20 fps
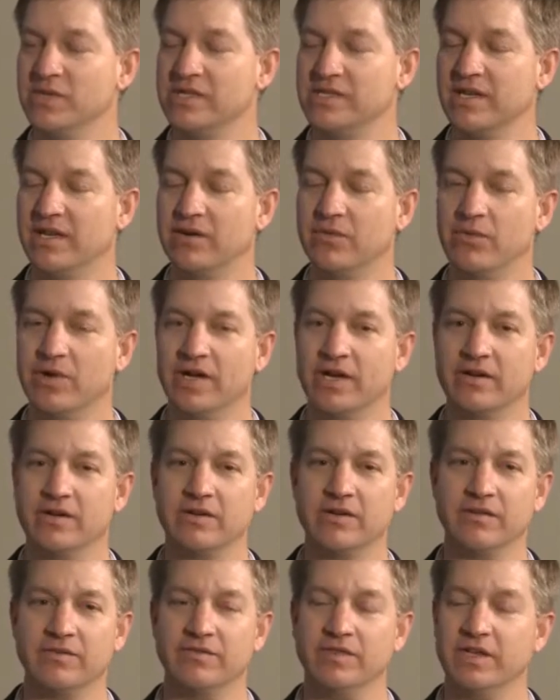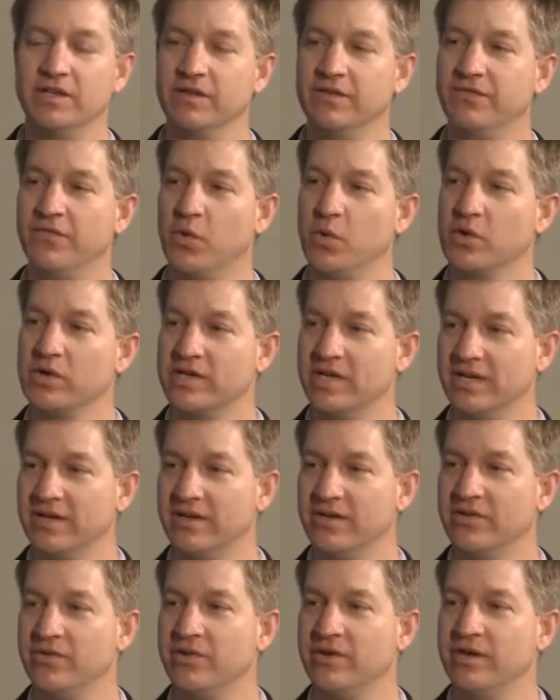We set a record of nearly
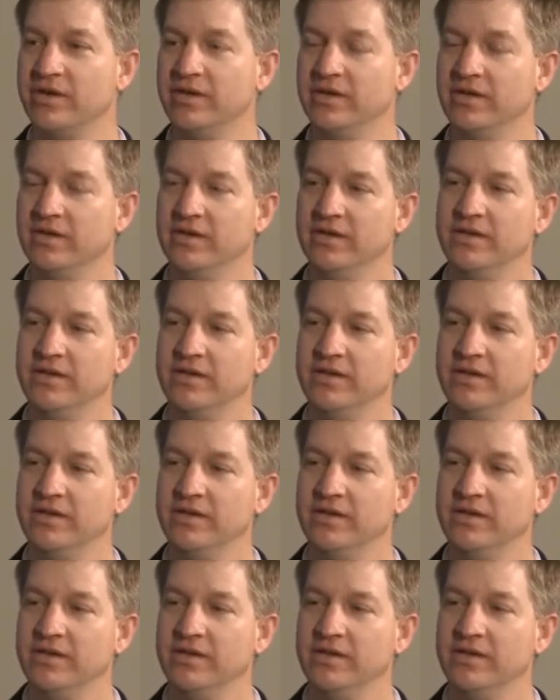1,400